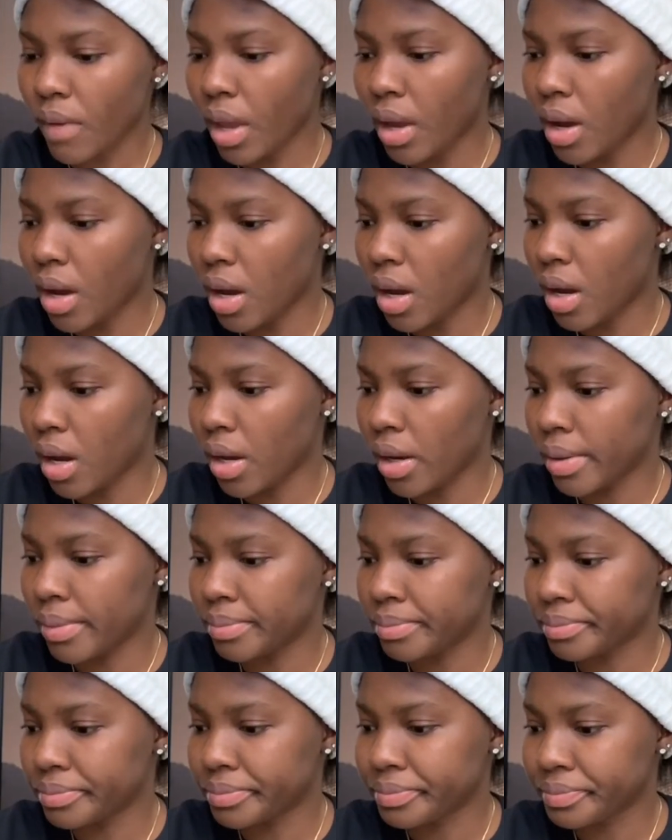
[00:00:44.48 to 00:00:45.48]

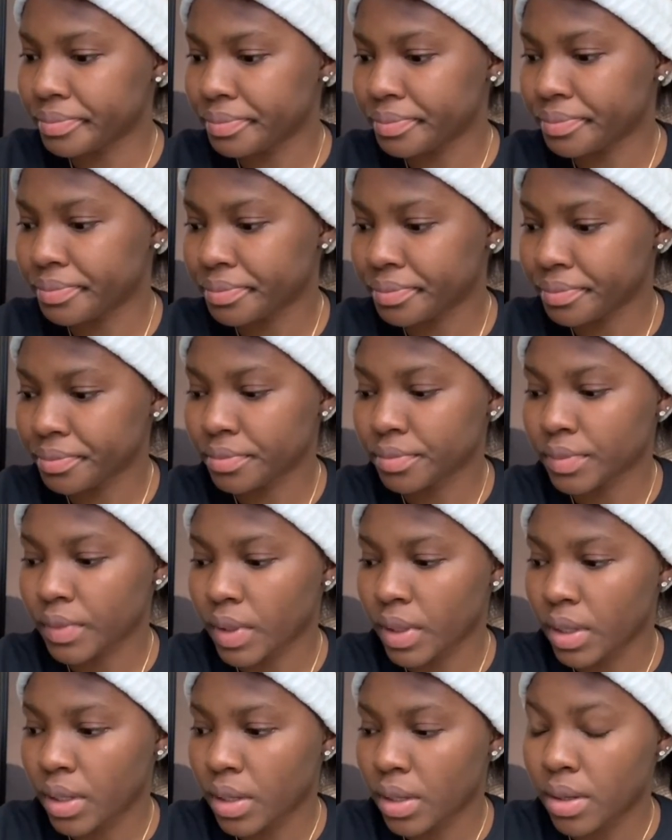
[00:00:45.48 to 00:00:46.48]

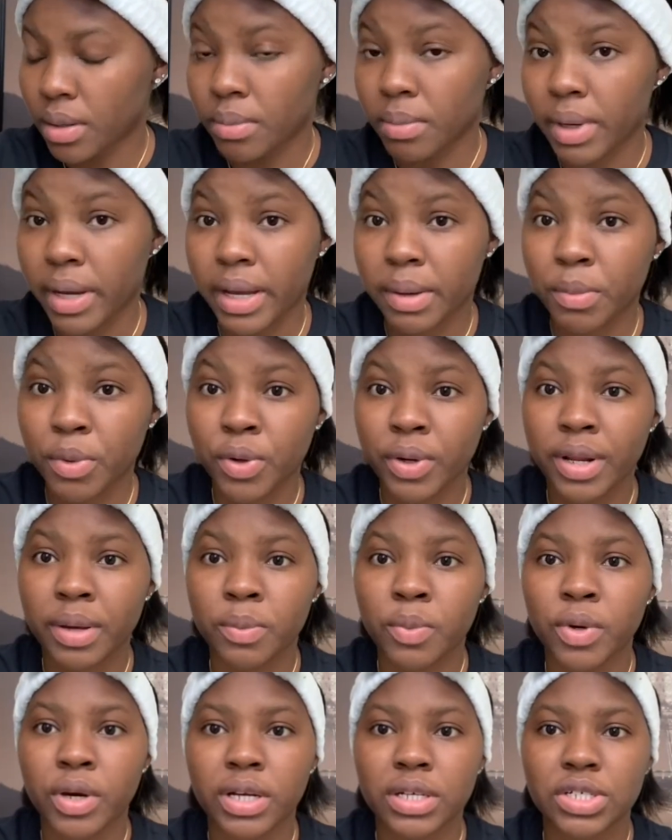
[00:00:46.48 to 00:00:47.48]
my brother
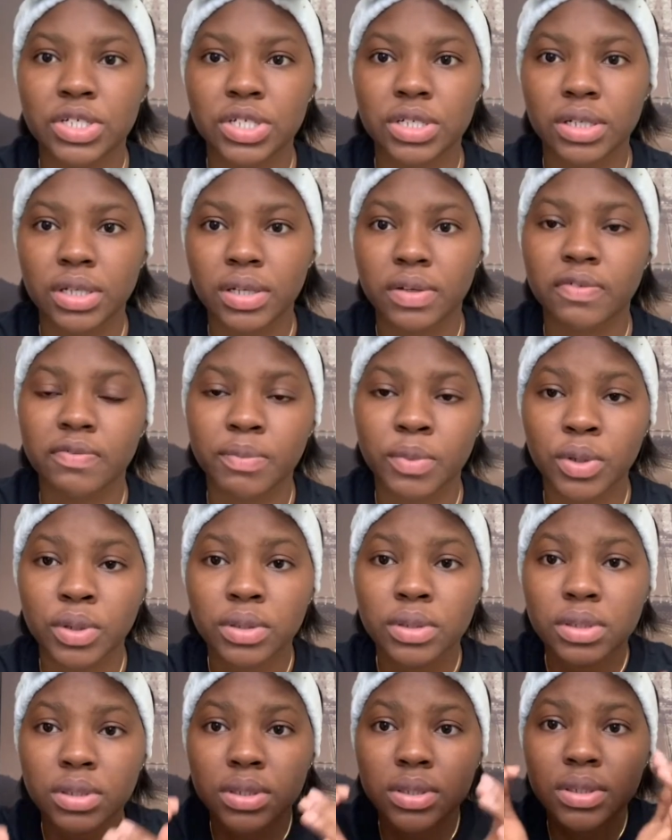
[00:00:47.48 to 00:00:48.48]
more shave, but
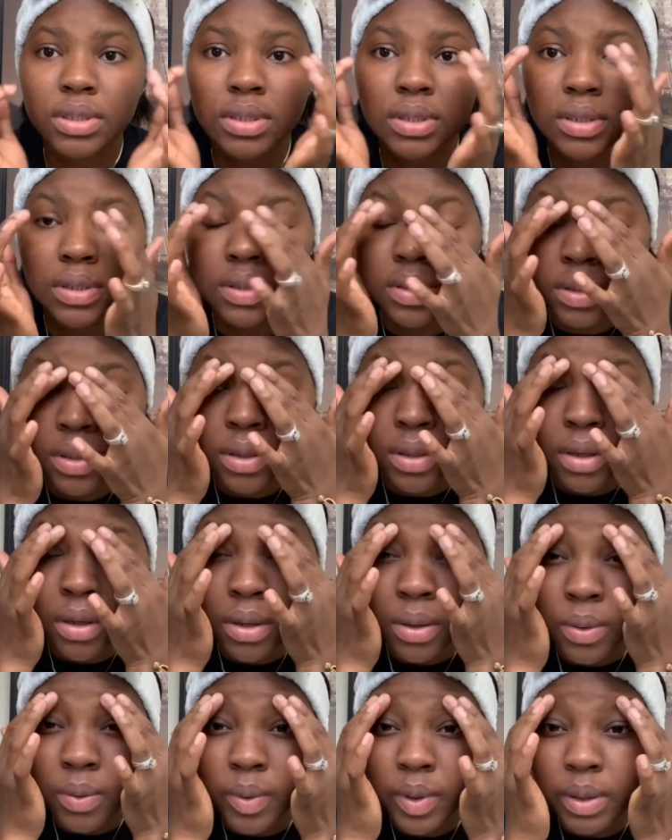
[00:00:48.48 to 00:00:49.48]

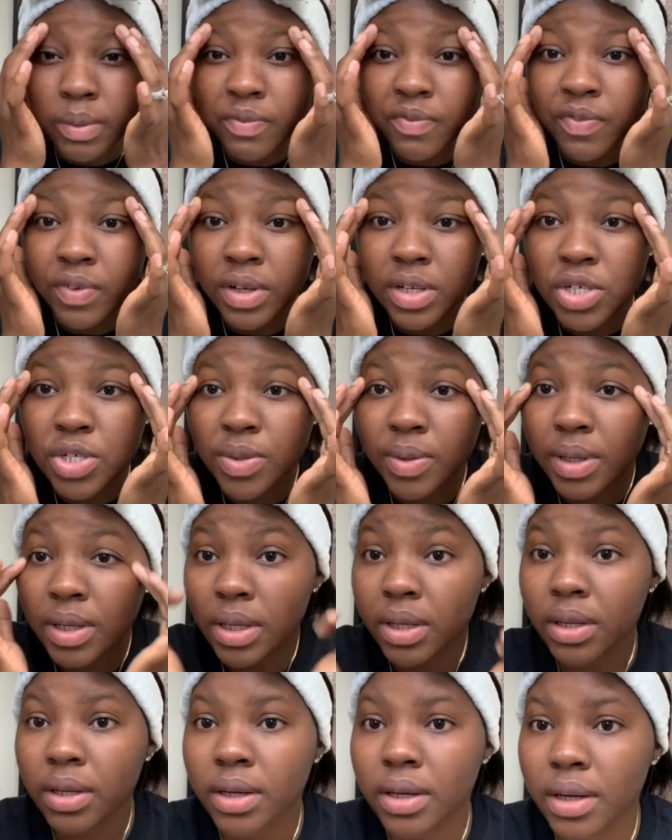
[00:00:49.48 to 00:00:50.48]
when I'm finished with
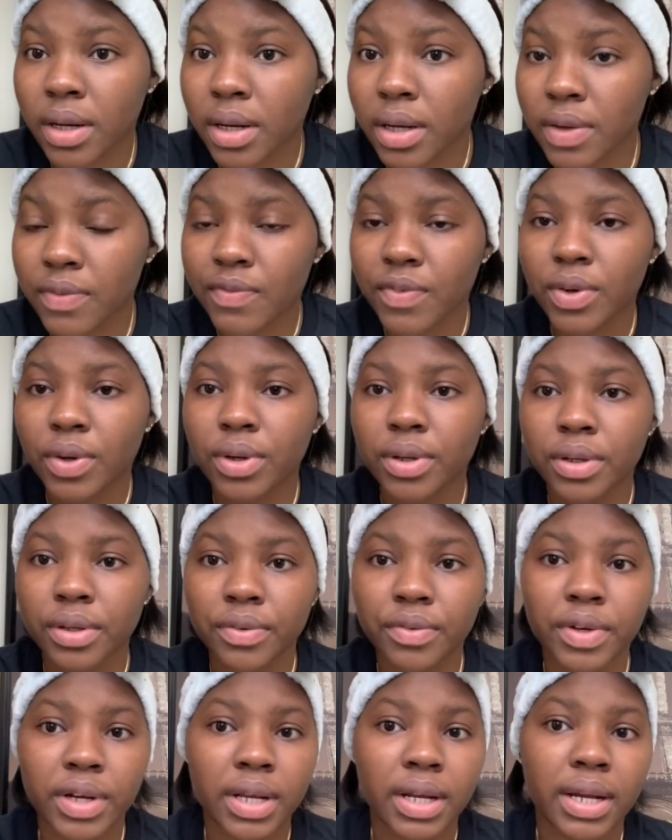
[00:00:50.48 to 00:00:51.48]
it, you're not even gonna
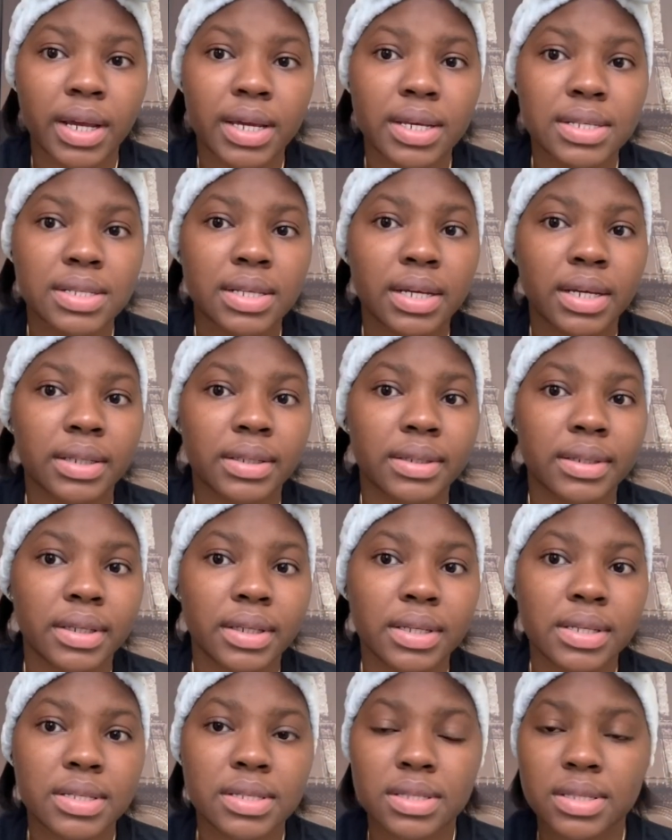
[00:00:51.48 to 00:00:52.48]
realize that it
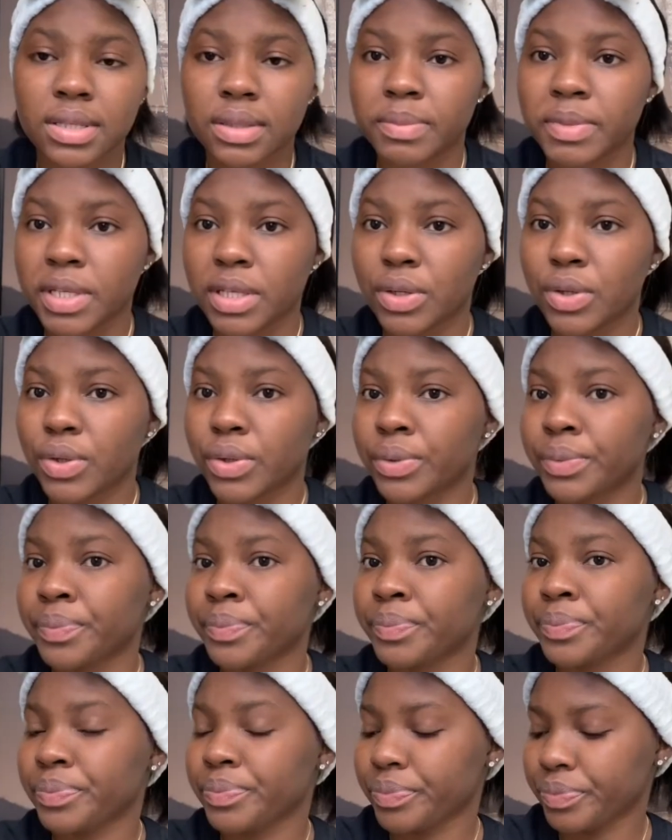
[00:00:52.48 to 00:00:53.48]
needs to be done.
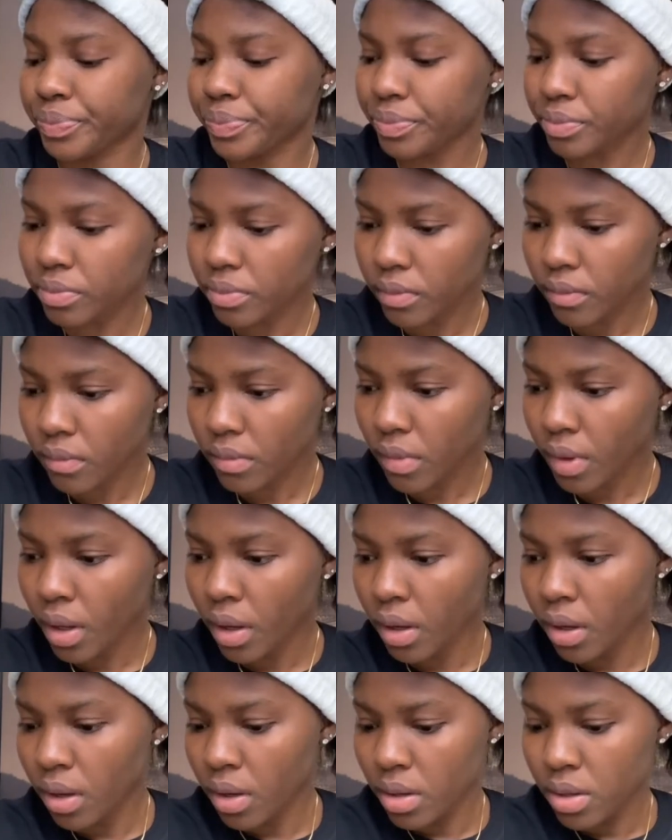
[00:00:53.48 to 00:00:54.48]

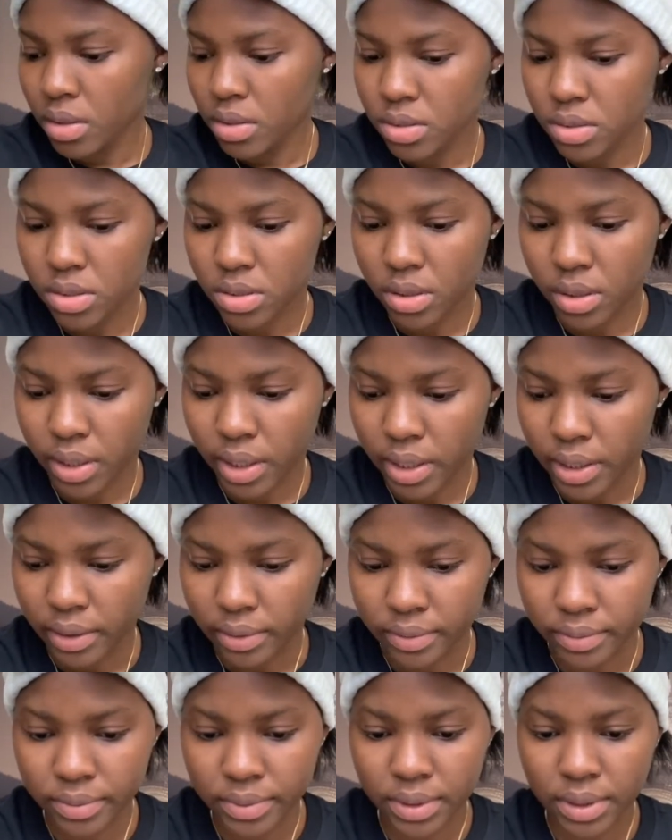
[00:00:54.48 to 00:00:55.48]
So yeah,
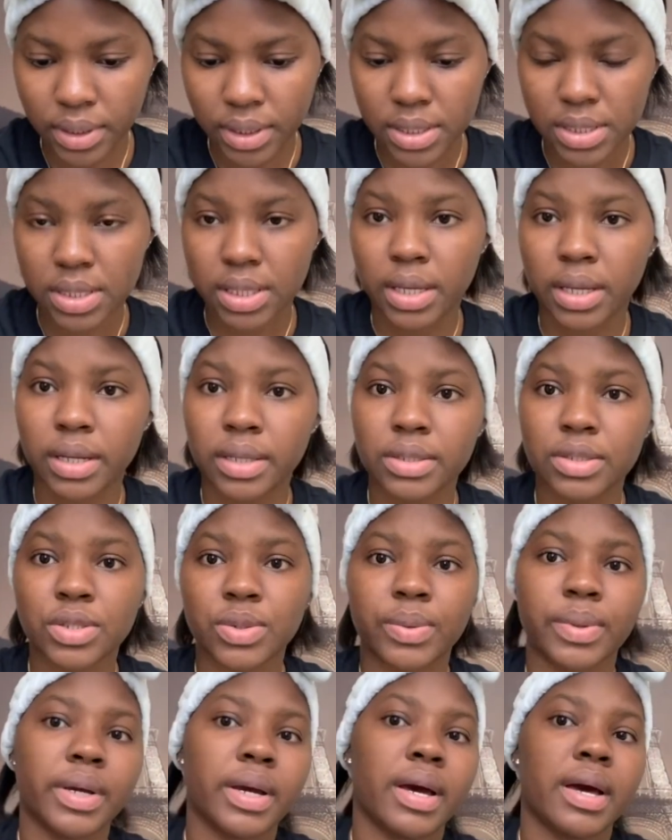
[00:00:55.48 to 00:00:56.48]
let's get into
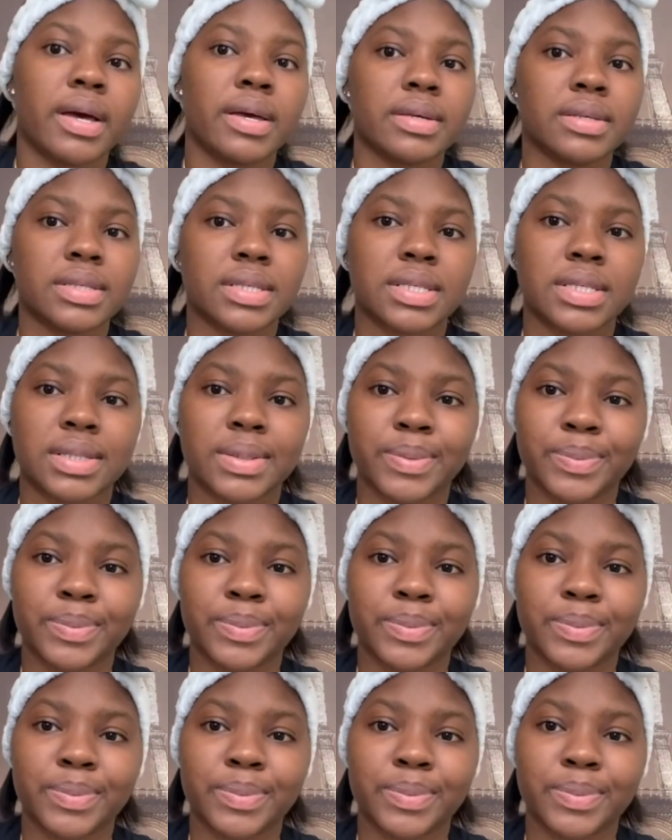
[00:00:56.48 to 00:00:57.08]
it, guys.